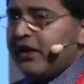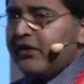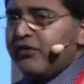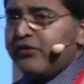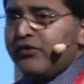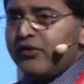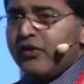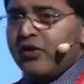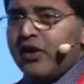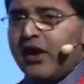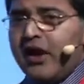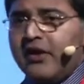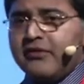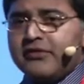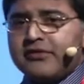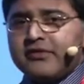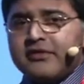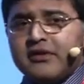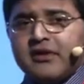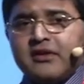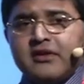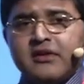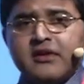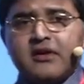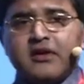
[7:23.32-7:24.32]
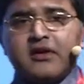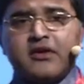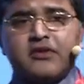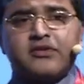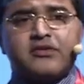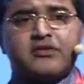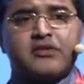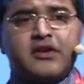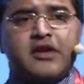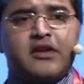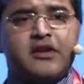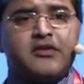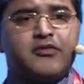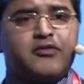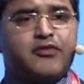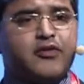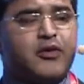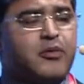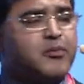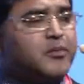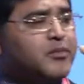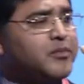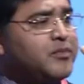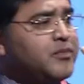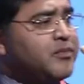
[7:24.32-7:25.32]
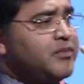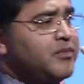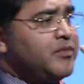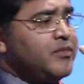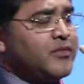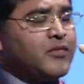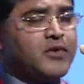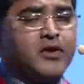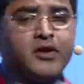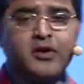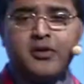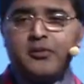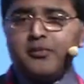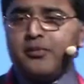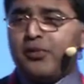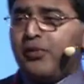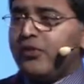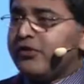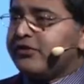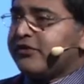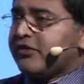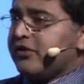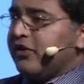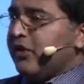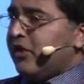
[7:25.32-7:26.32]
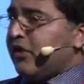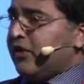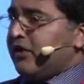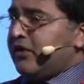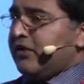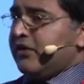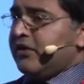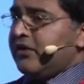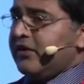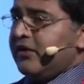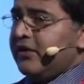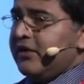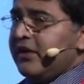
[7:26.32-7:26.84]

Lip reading: And if you have seen the study from PostNord,